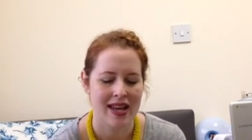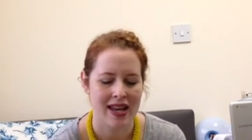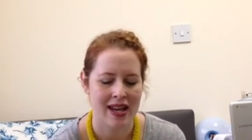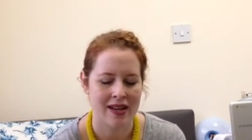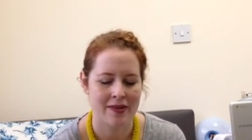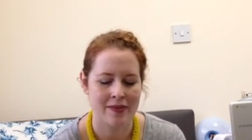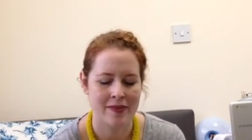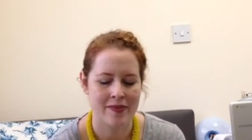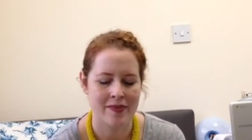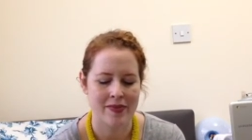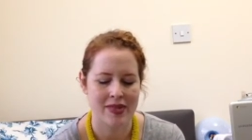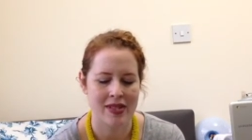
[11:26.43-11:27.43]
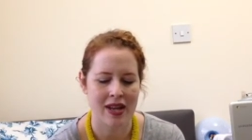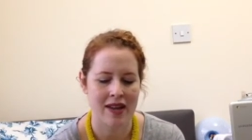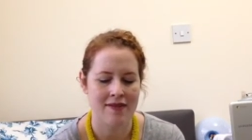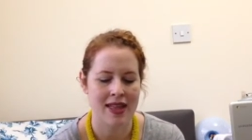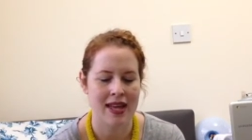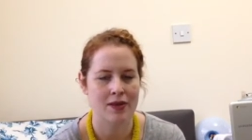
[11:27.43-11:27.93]
Um, so I
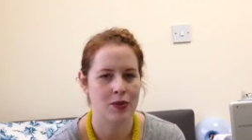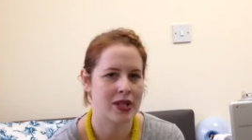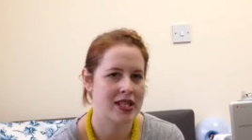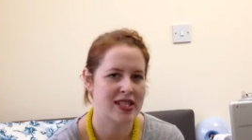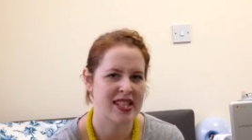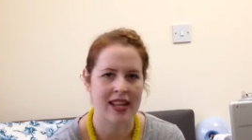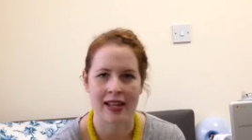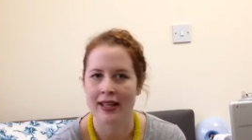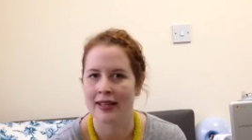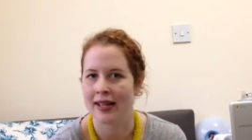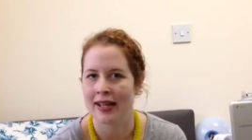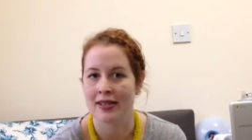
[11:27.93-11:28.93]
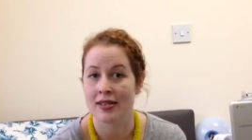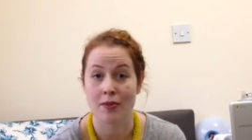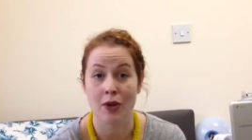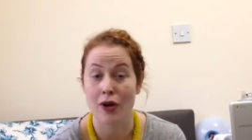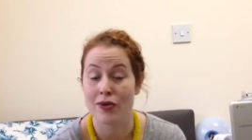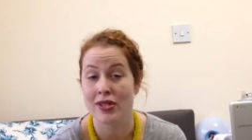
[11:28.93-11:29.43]
have that with a salad and
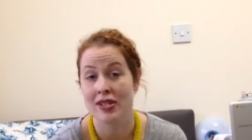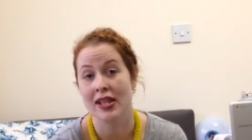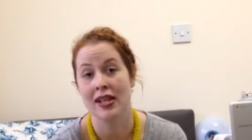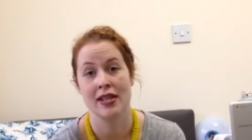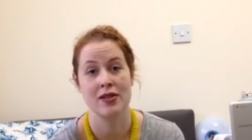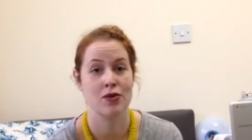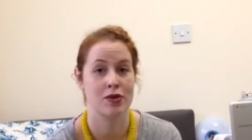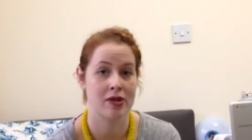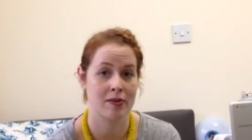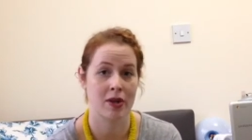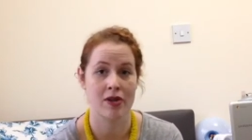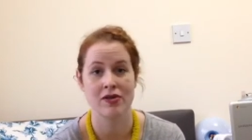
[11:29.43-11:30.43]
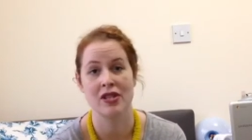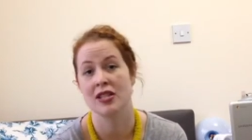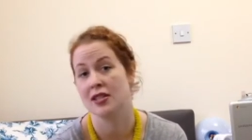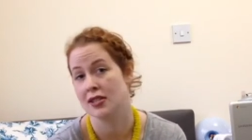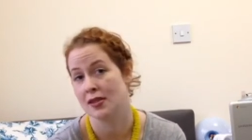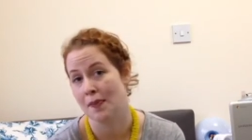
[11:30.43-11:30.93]
some goat's cheese or some goat's
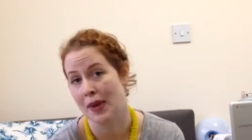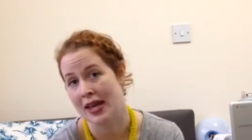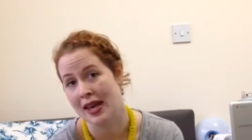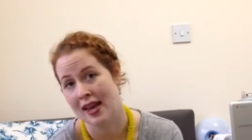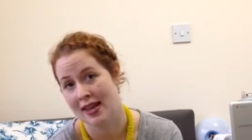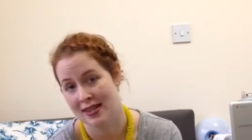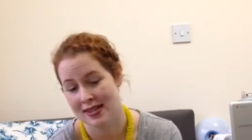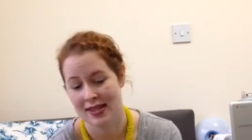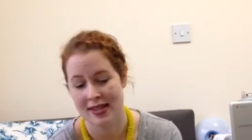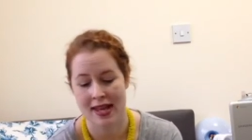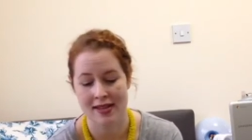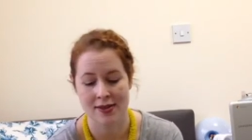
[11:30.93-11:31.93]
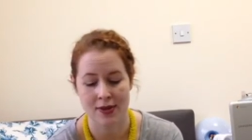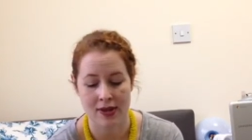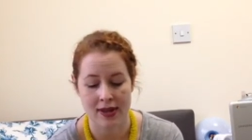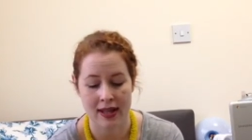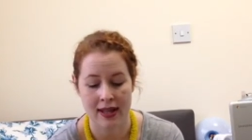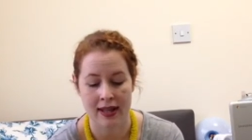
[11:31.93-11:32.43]
cheese and some pecans, that sort of
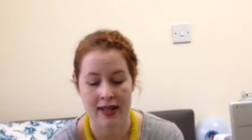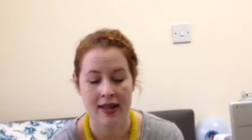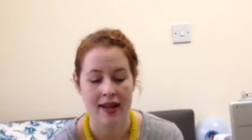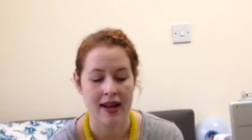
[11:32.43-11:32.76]
thing.